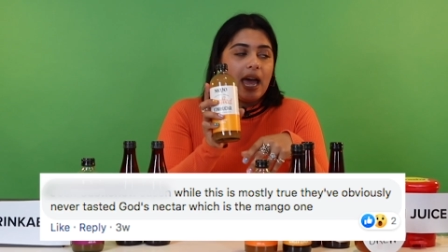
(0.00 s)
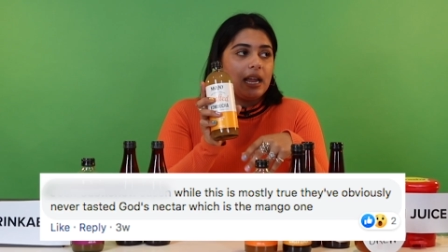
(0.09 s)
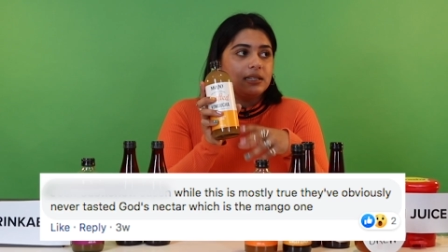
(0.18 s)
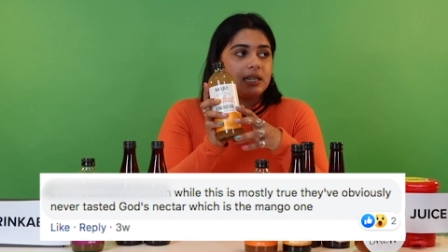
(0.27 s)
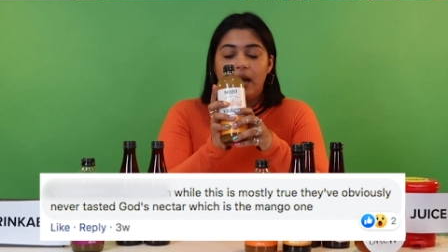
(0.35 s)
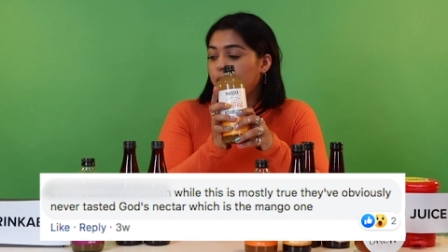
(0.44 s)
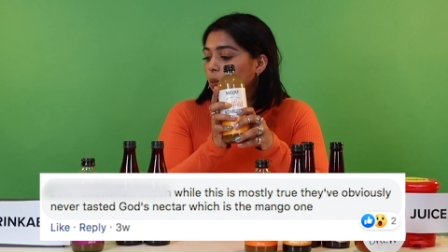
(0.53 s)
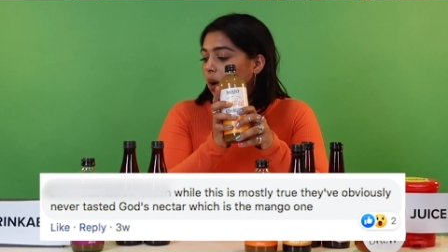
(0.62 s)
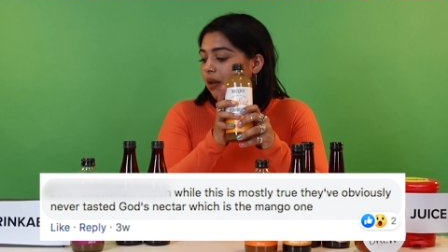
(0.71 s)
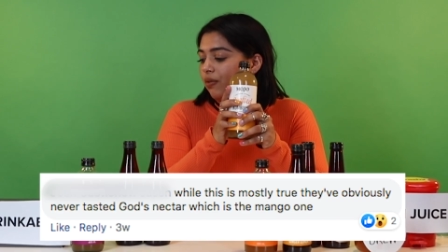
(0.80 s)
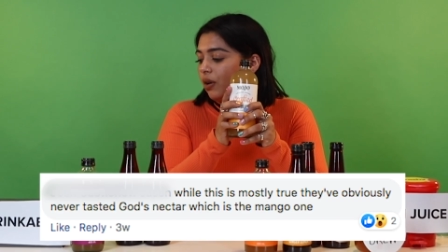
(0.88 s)
And
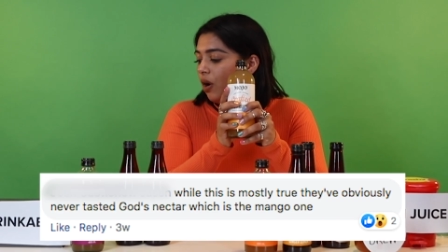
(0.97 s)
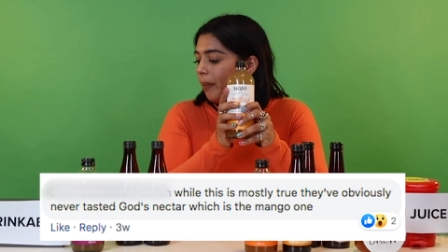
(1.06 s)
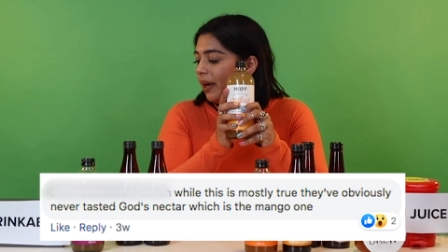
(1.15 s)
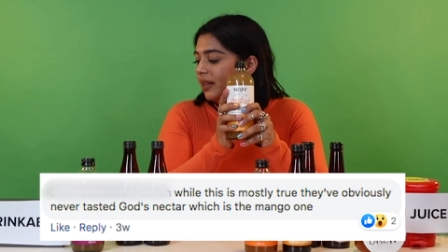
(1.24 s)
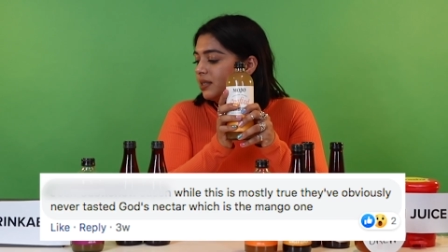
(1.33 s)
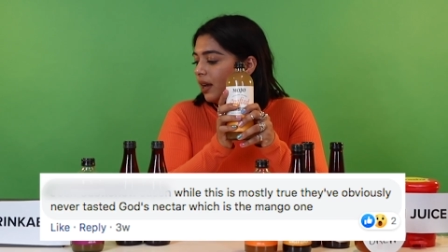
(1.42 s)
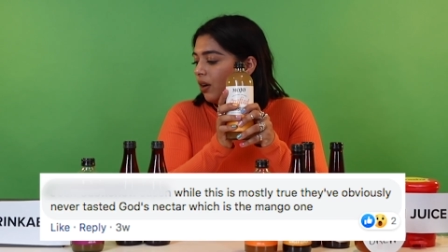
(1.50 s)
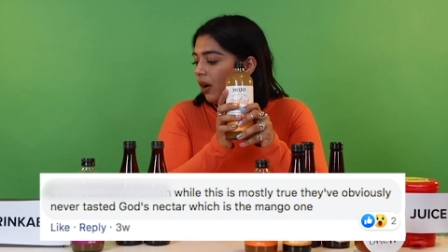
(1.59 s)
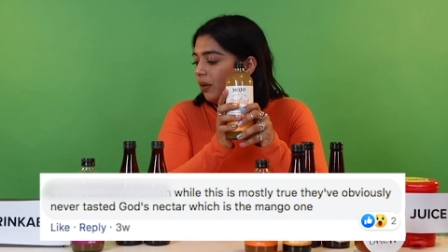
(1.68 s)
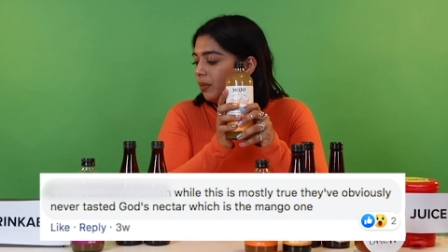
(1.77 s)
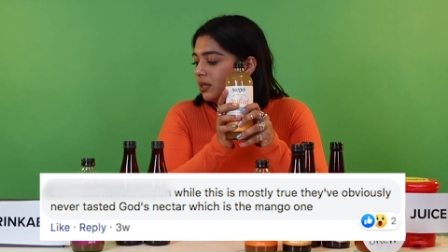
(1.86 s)
one of the comments I
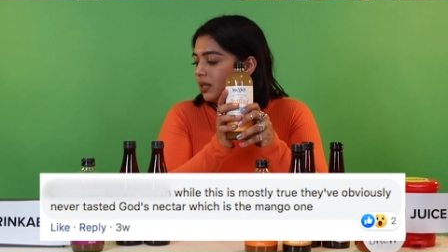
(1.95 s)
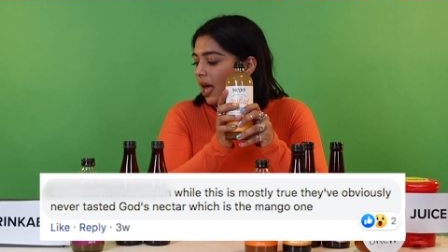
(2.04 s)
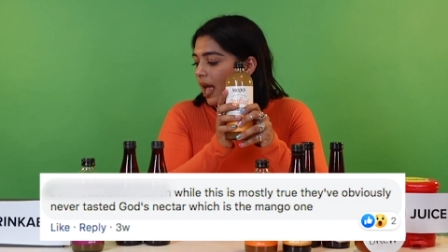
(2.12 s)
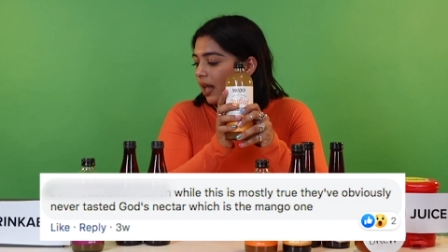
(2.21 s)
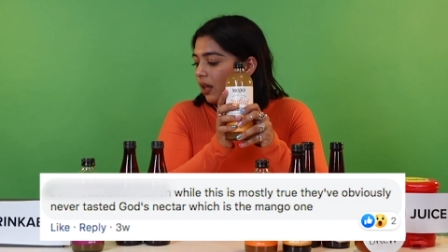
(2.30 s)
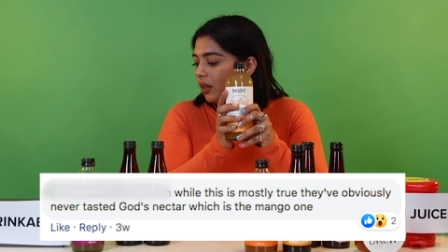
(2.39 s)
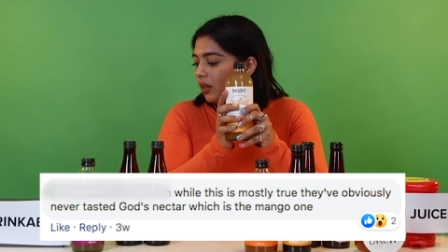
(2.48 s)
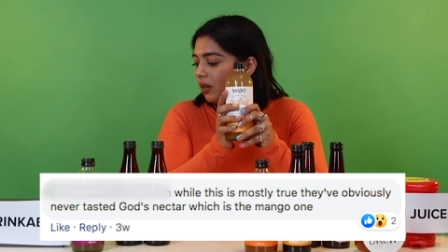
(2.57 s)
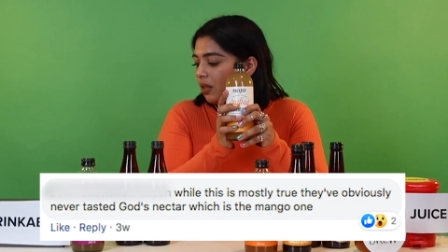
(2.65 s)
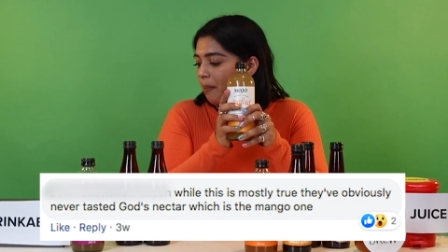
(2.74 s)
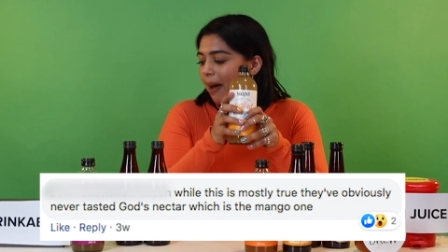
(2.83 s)
got was like,
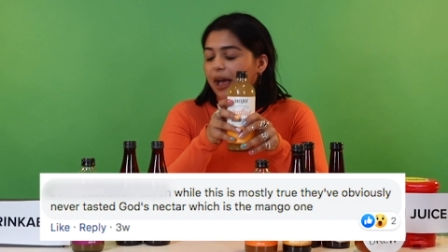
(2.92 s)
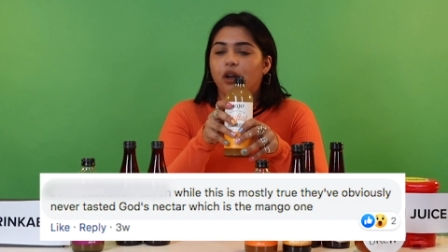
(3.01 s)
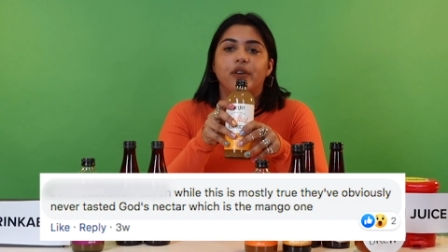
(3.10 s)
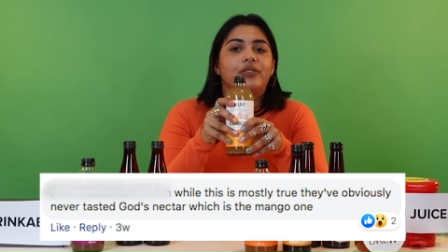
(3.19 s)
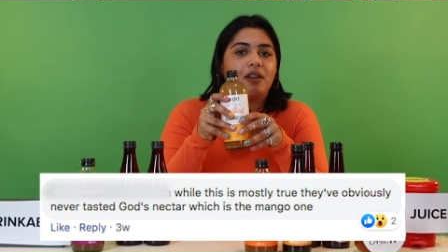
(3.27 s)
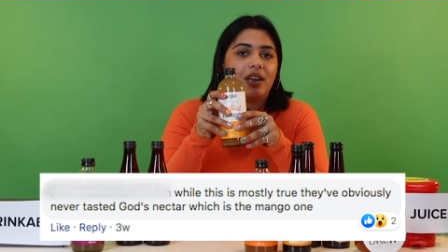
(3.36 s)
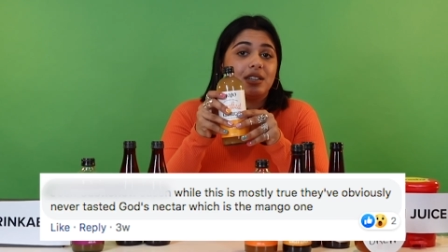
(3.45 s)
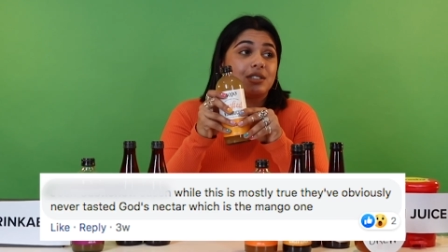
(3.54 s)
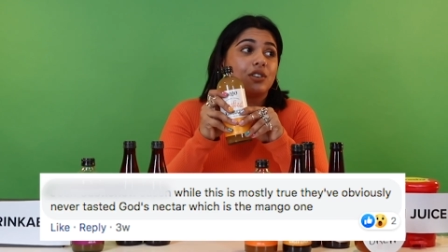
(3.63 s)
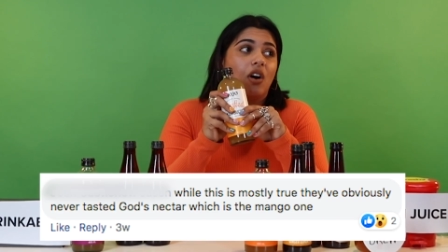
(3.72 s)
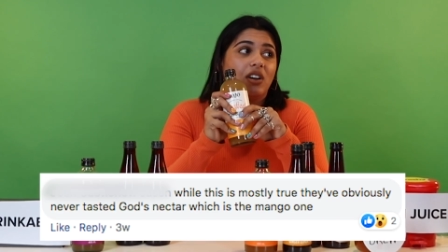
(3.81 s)
the mango flavor
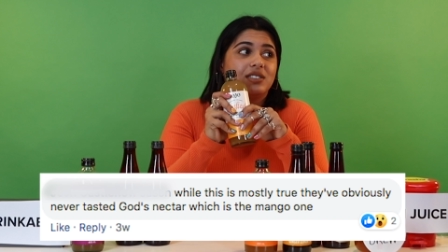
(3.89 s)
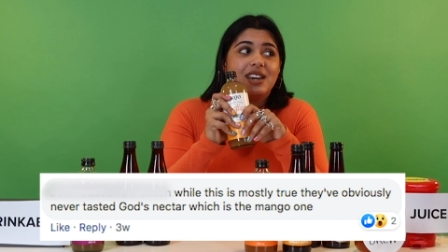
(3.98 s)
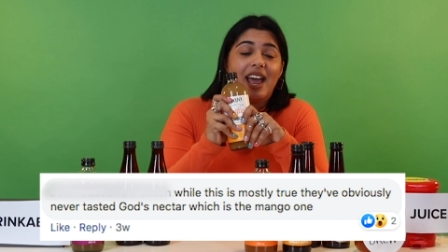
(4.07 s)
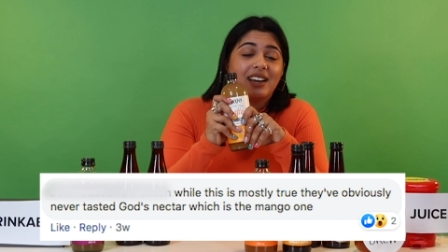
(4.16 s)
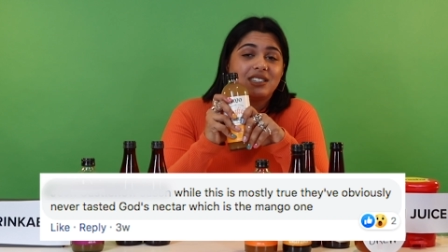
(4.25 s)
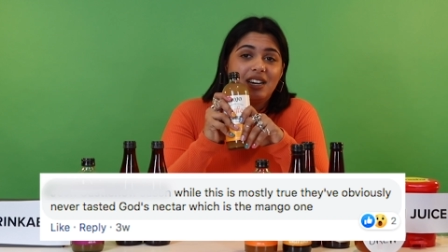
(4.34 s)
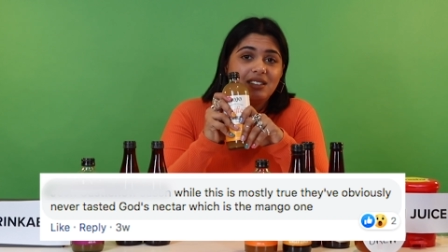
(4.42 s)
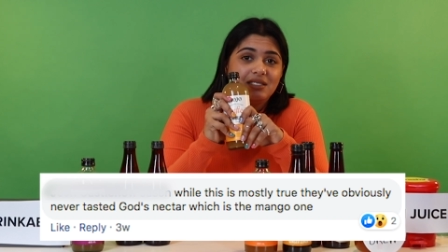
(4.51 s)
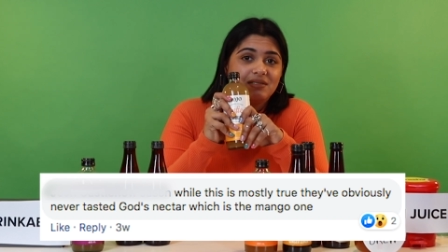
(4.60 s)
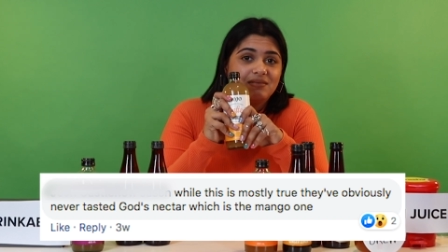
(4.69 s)
is God's nectar.